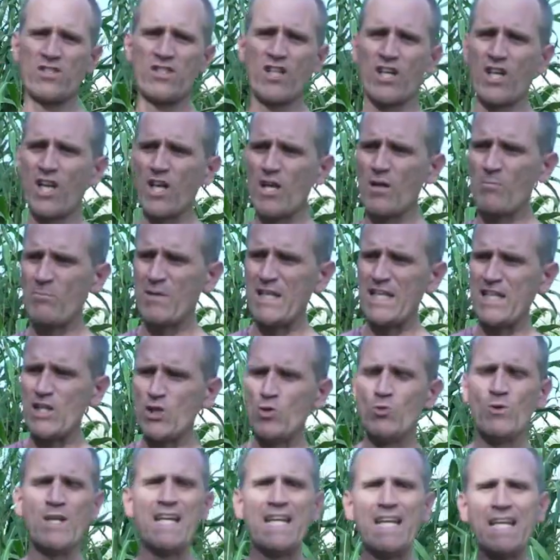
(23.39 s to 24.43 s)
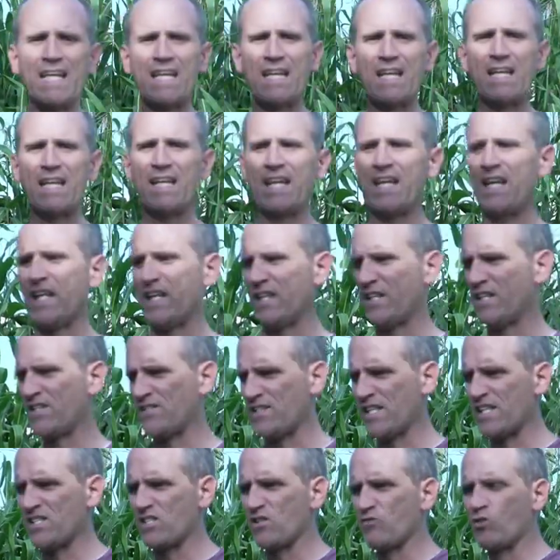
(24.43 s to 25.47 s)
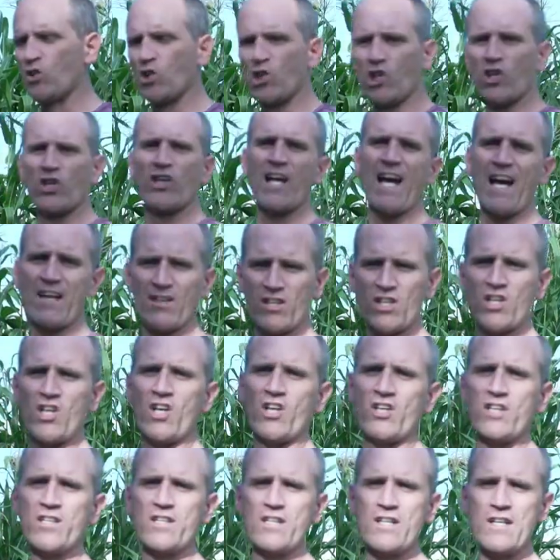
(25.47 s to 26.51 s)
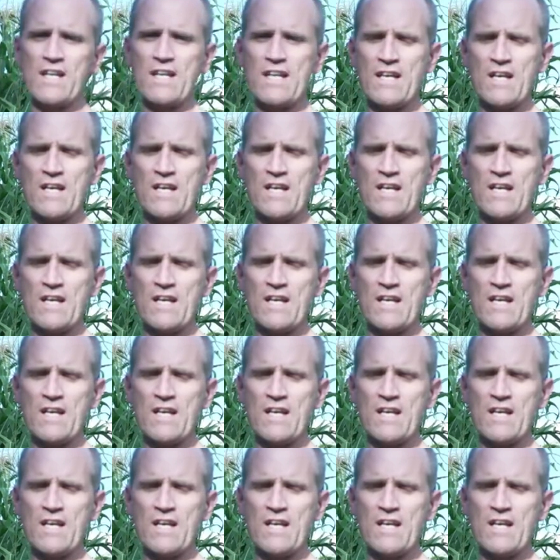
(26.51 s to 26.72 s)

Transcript: They're going to be unique in the sense of you'll learn how to garden,